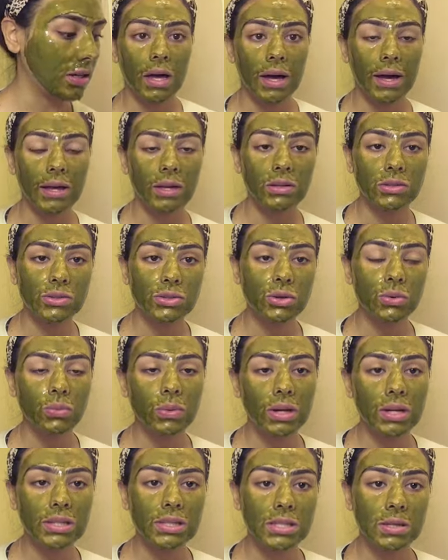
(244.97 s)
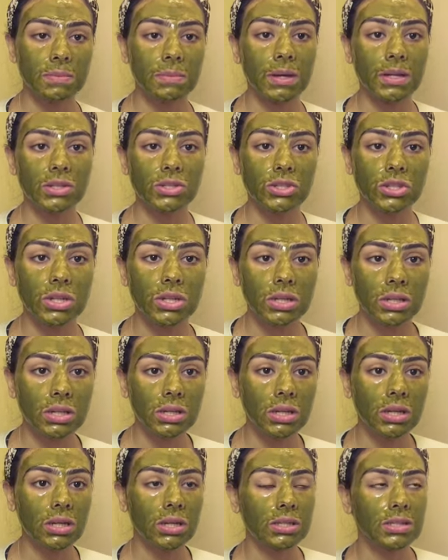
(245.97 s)
I also wanted to
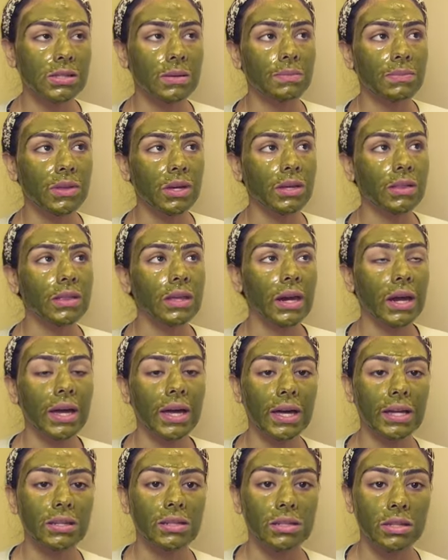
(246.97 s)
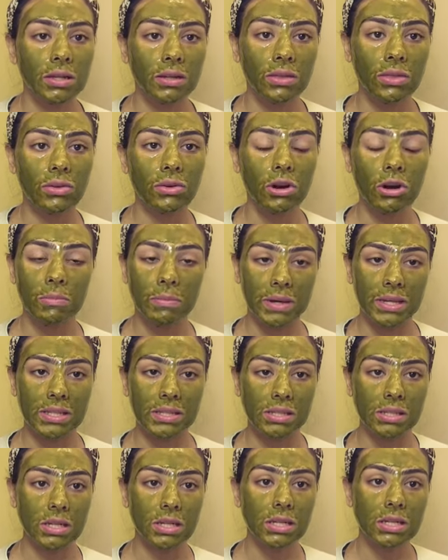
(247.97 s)
mention something that I had done throughout my
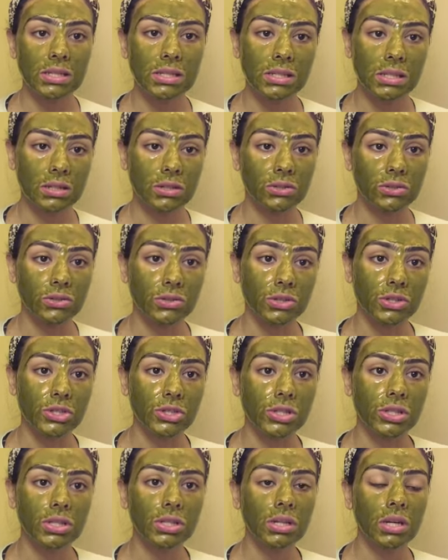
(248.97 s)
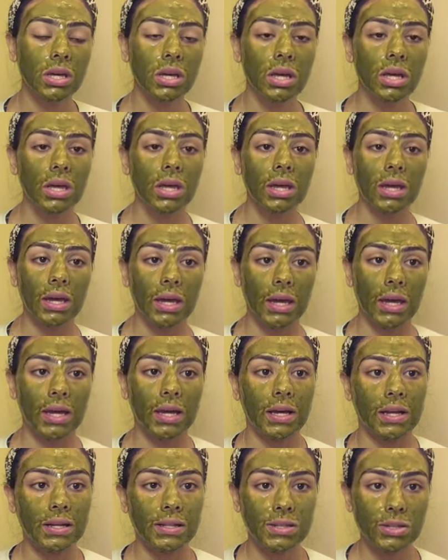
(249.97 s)
studies in nutrition,
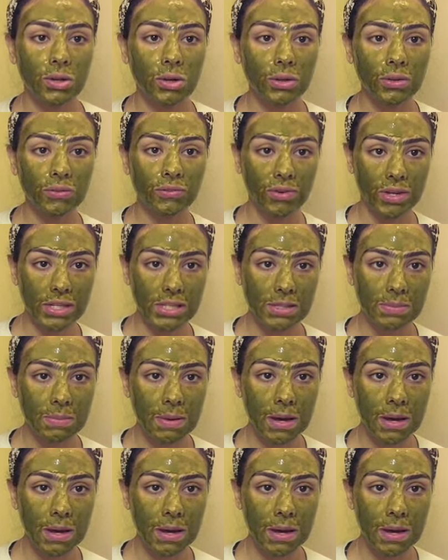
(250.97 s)
and it's called face